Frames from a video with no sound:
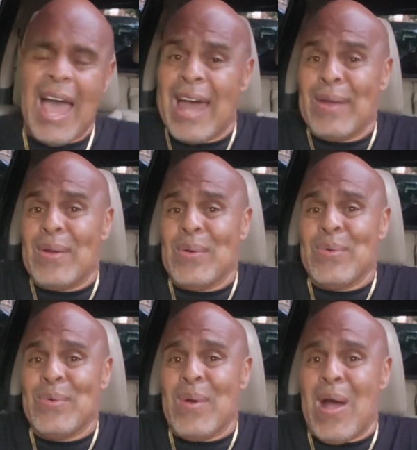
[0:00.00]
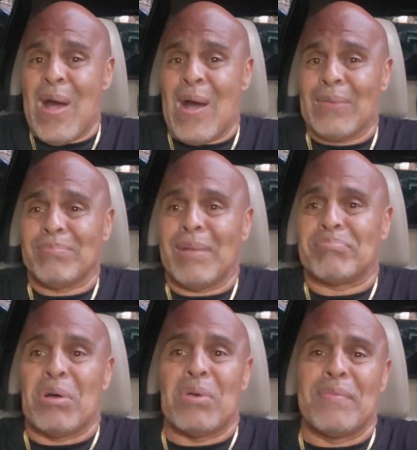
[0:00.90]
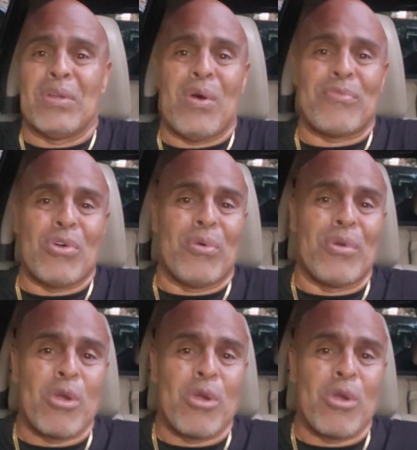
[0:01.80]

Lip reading: I don't know who you are. Don't even know if you're a